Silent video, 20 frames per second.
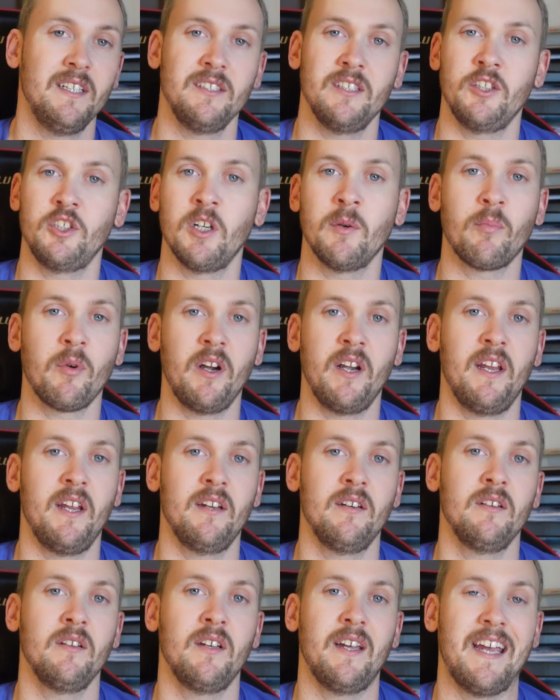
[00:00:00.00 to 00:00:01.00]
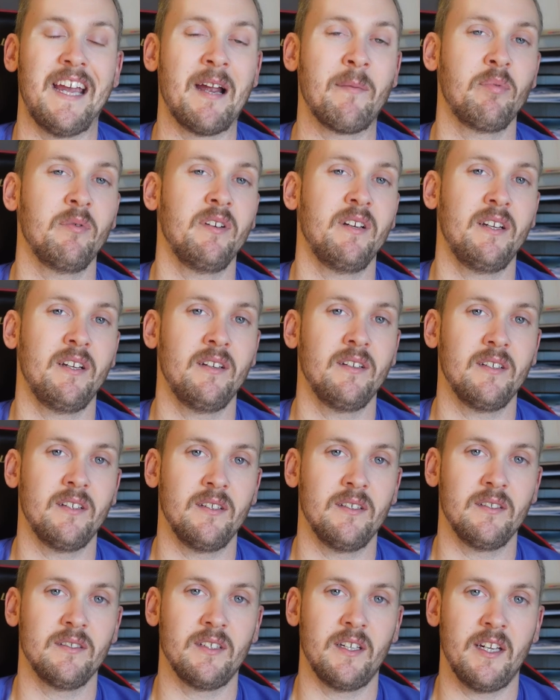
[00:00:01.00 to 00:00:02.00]
to jump right in, Aprehend
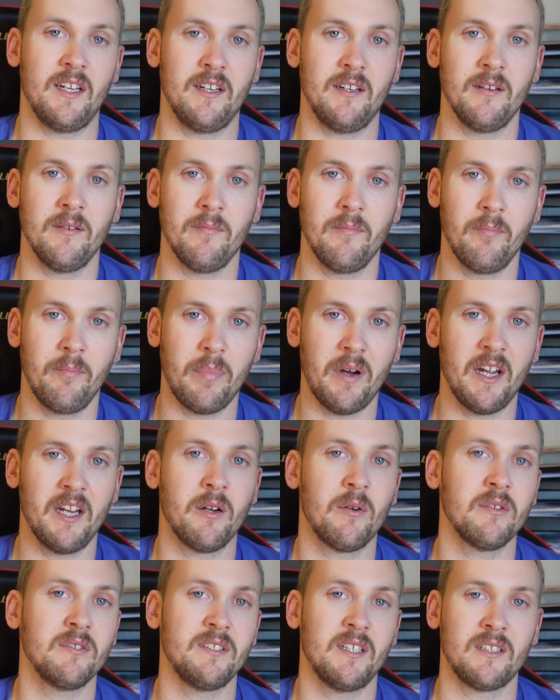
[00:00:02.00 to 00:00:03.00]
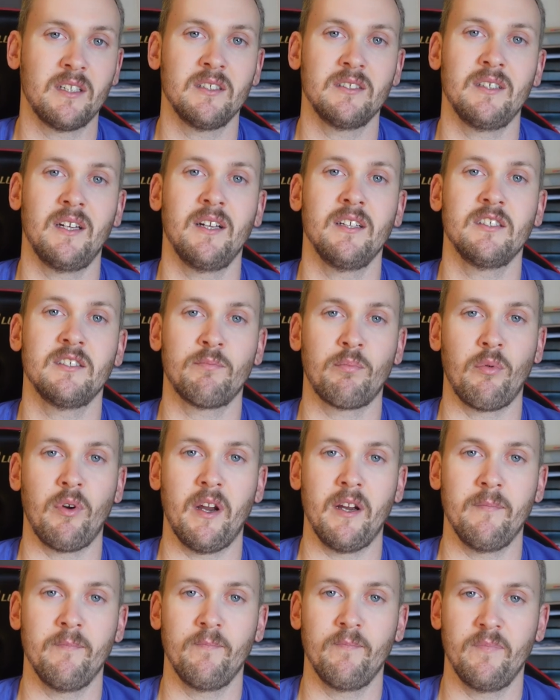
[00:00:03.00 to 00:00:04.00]
is a bioinsecticide
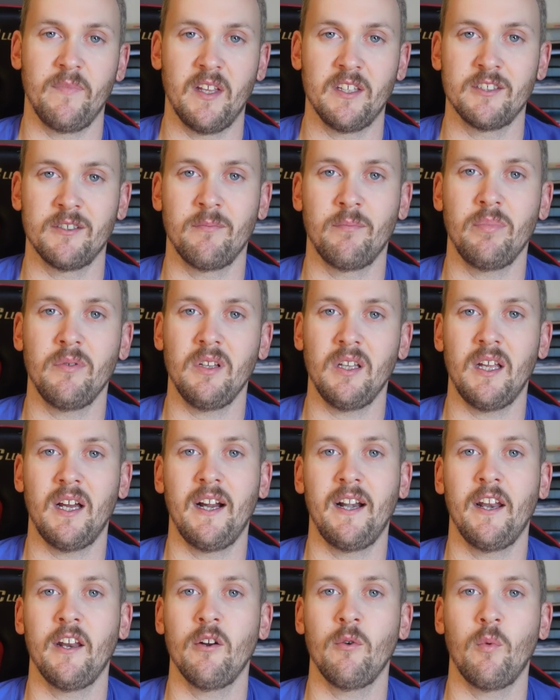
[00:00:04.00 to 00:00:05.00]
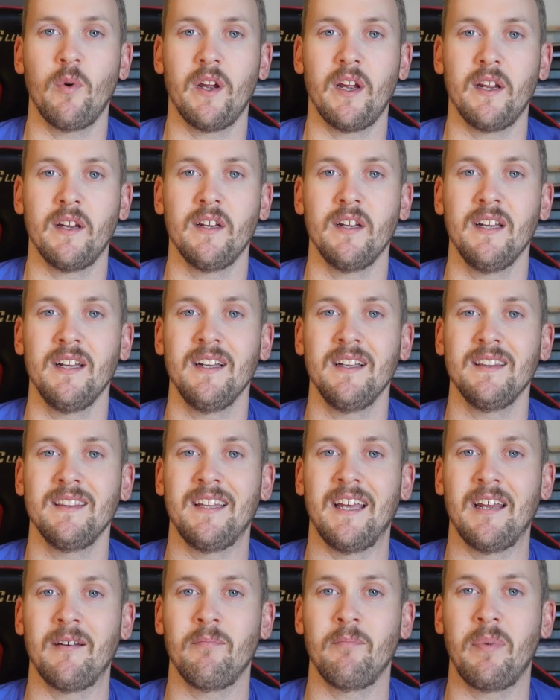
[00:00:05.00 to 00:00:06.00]
spray that's applied in a way
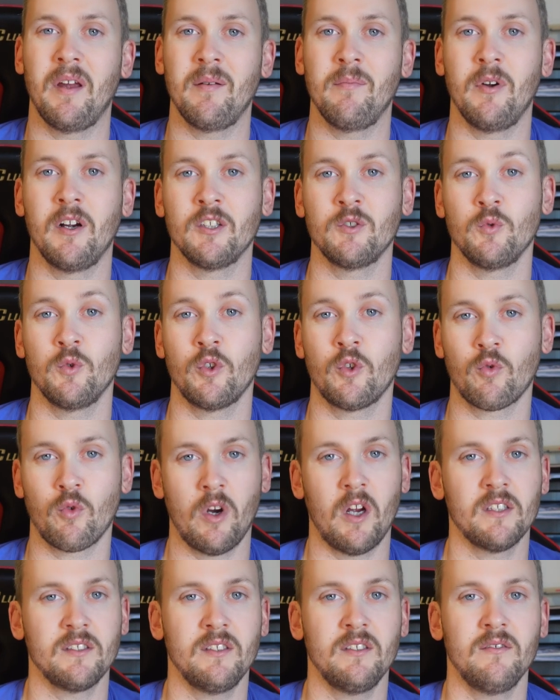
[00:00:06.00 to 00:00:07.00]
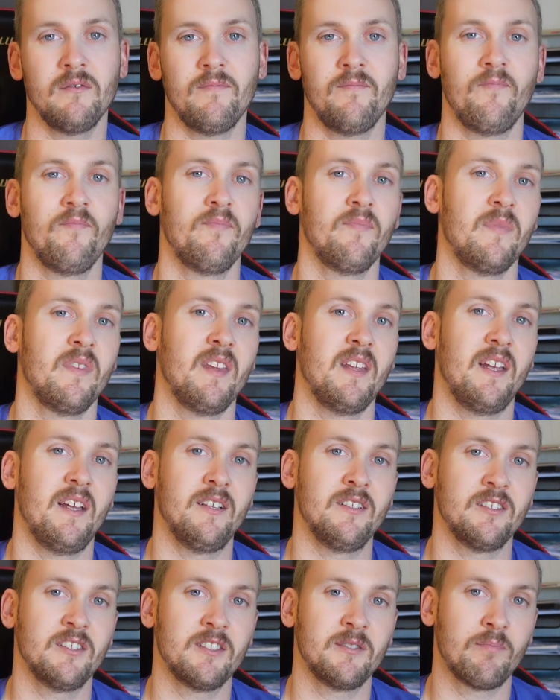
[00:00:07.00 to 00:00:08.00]
that bedbugs will cross it
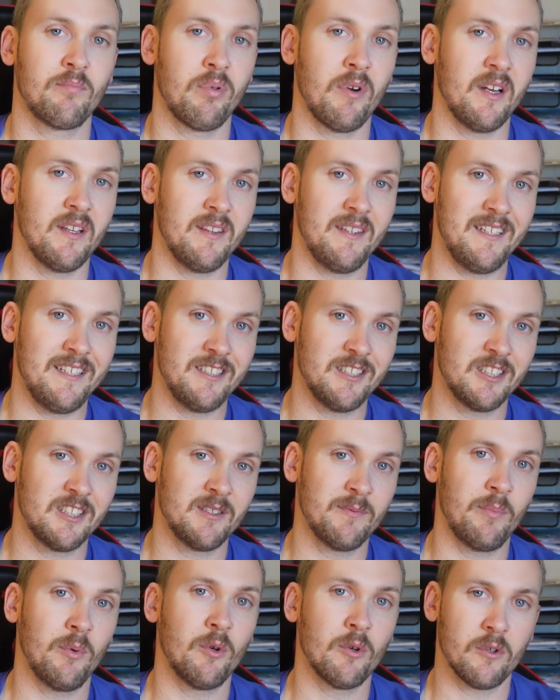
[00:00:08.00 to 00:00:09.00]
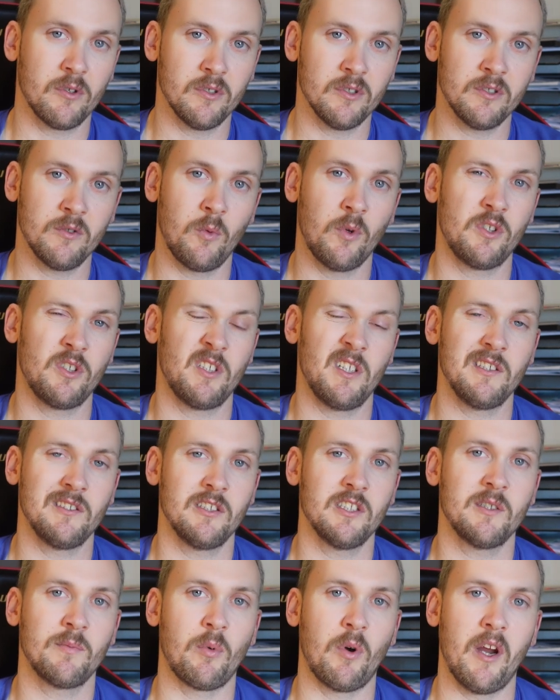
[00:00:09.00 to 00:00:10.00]
and spread these spores, which is
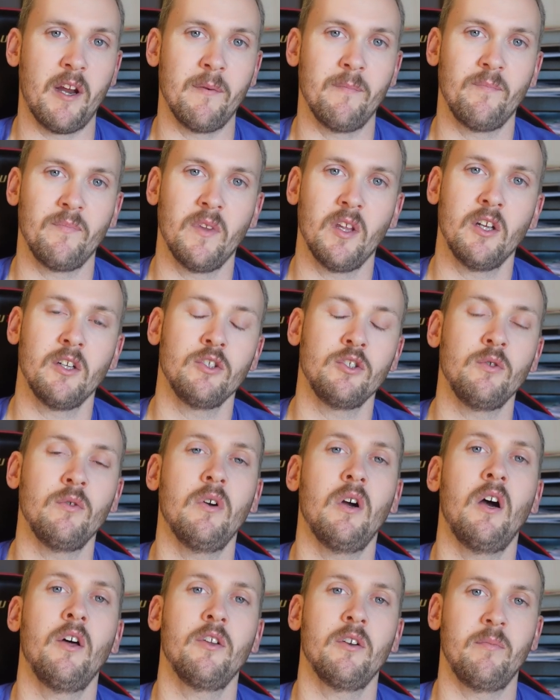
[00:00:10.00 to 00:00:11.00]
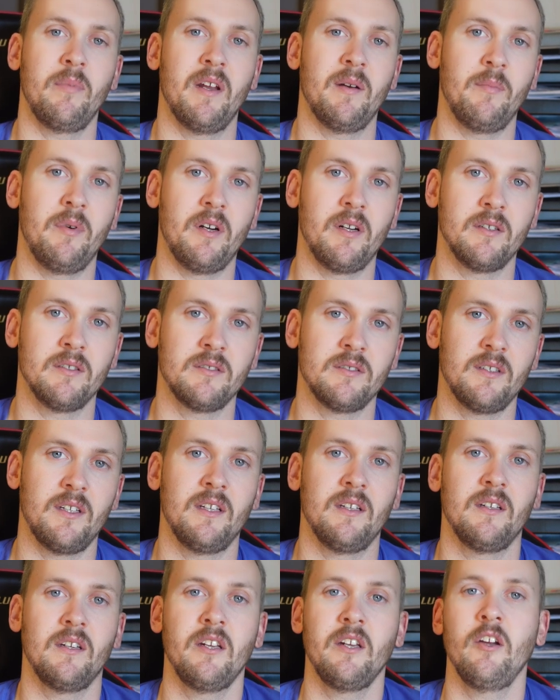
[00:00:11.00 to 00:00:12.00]
the spray, to other bedbugs
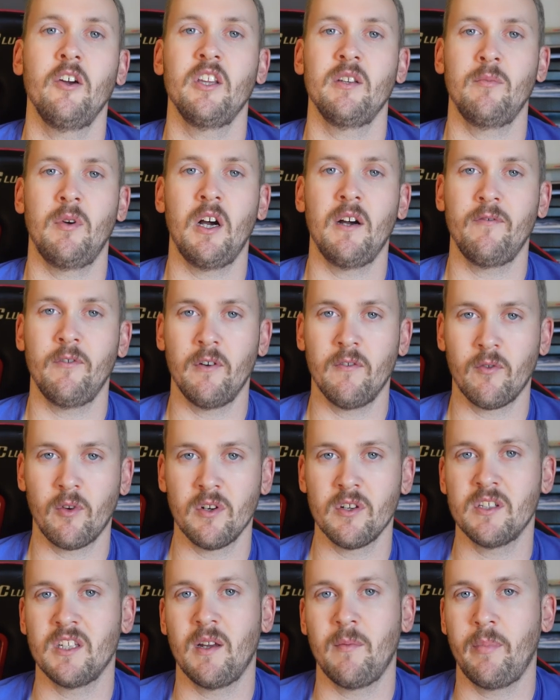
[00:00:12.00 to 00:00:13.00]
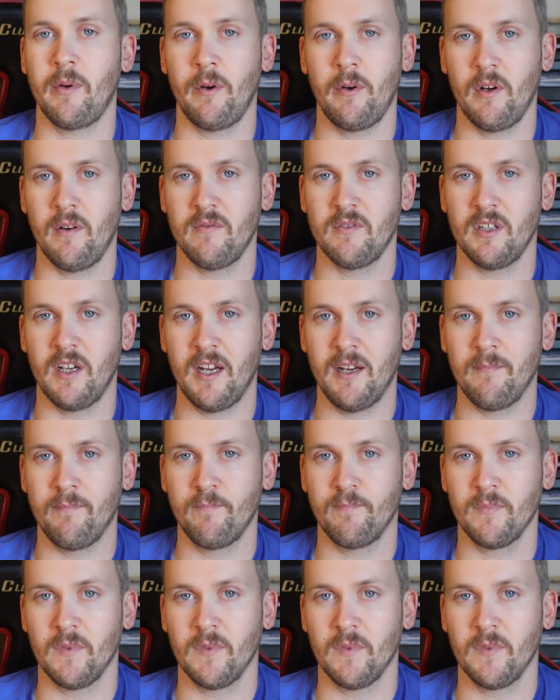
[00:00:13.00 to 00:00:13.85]
and kill them off over a set period of time.